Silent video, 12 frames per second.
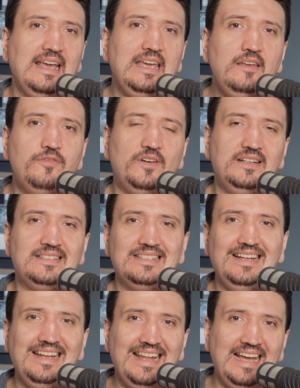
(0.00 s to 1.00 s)

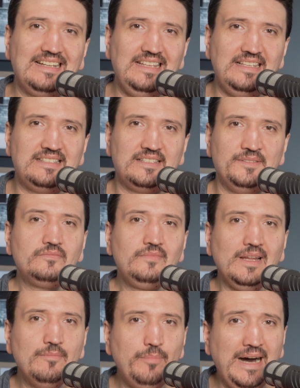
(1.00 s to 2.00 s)
events like this.
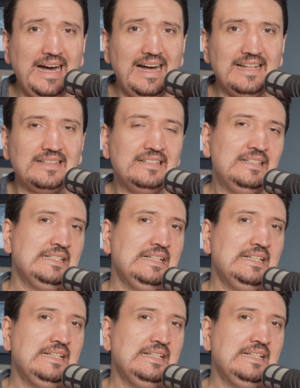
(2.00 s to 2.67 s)
But